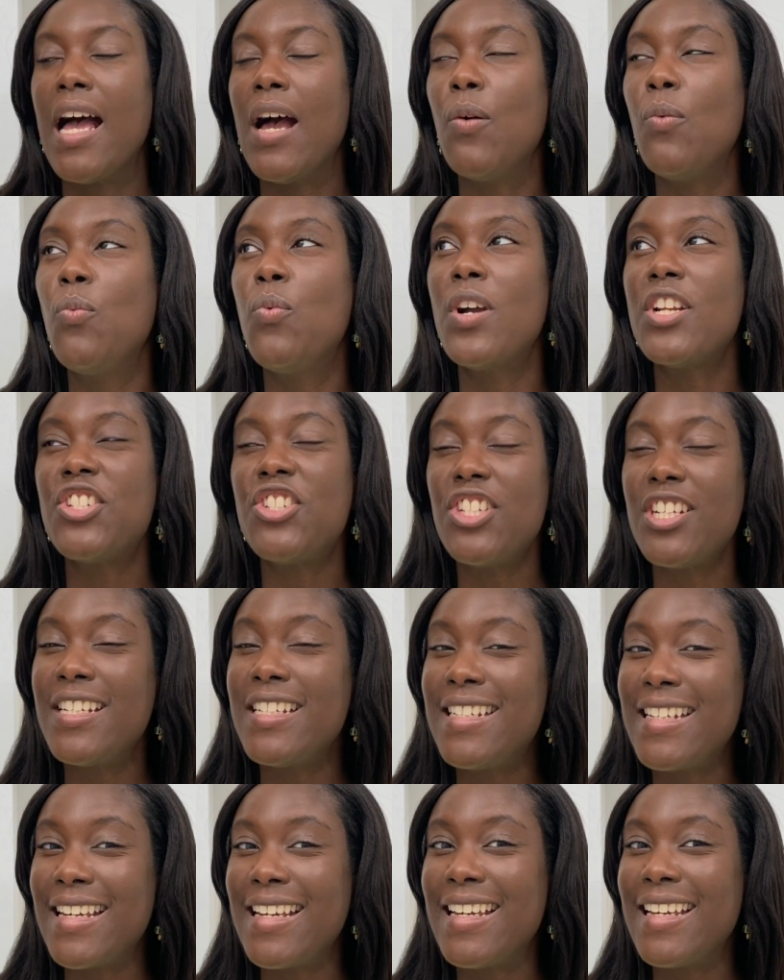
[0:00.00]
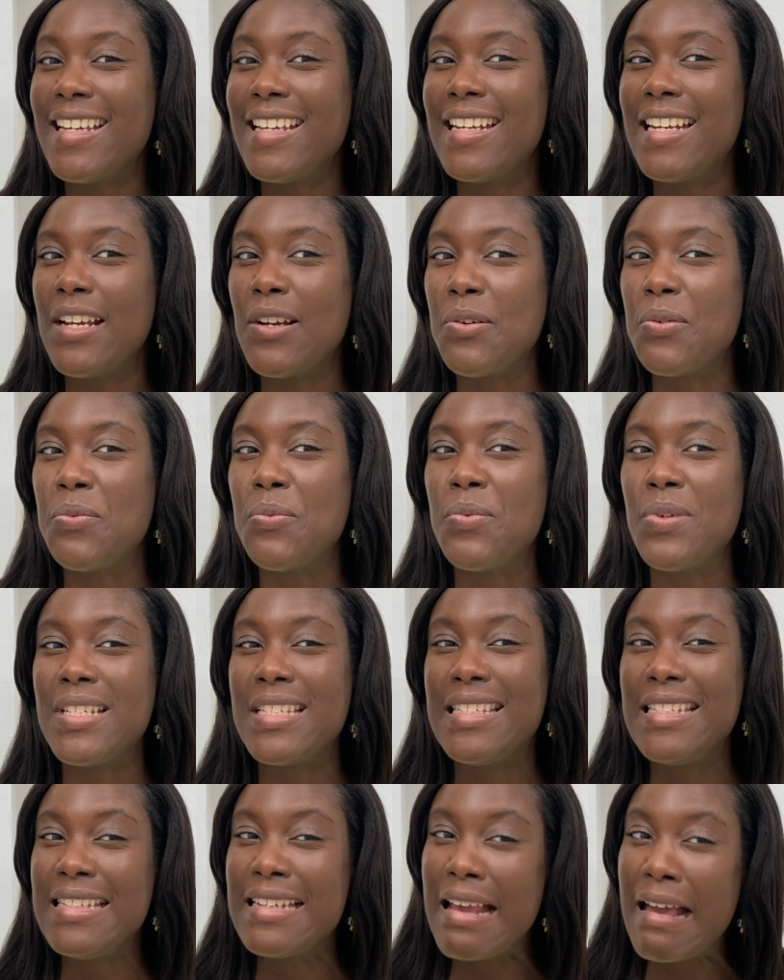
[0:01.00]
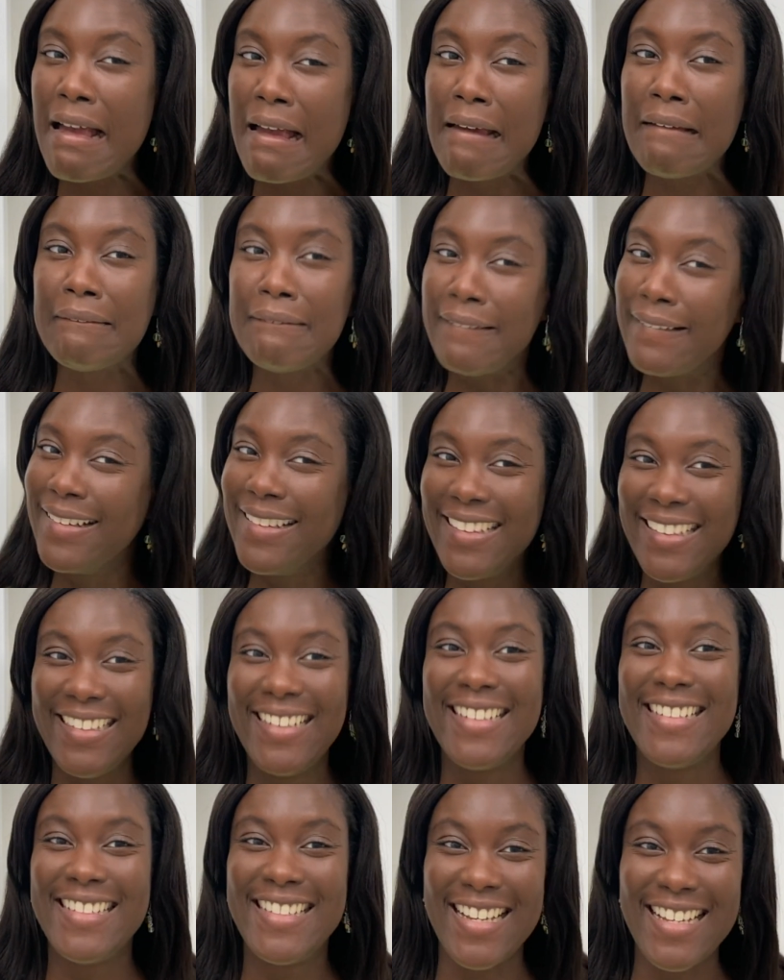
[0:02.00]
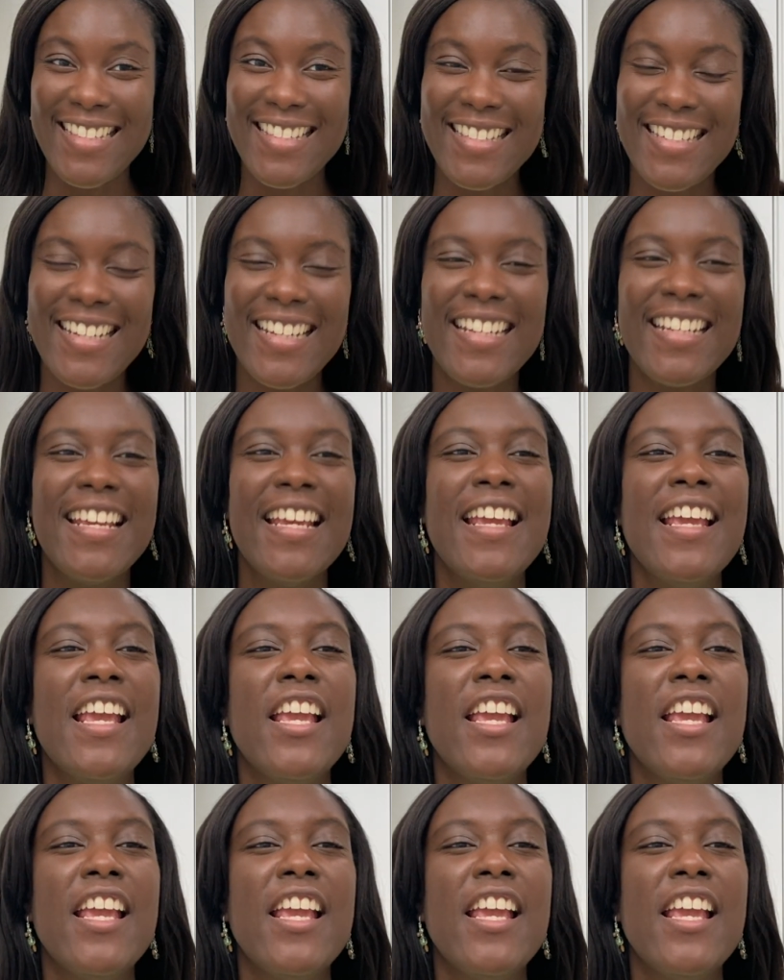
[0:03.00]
What she did was not really a dusting.